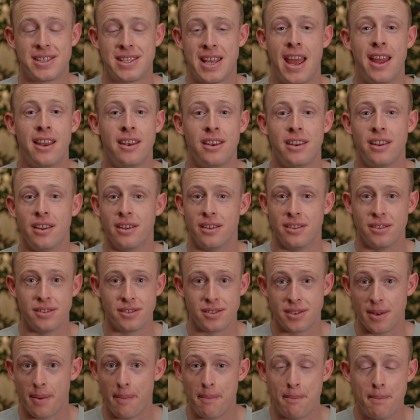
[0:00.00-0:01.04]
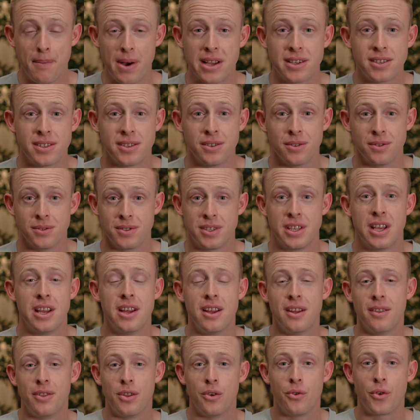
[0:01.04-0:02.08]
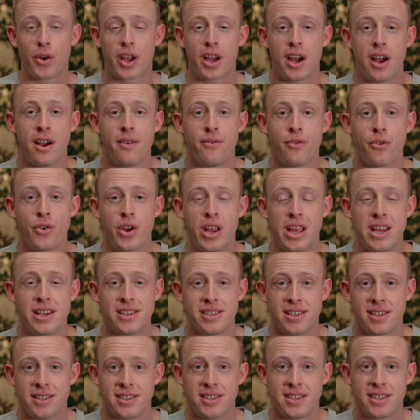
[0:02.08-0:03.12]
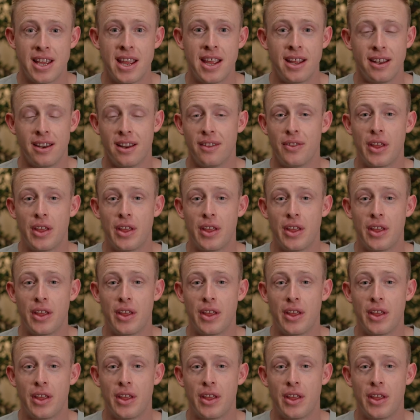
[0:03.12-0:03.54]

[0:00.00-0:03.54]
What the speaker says: tendons, muscles, the recovery is insane.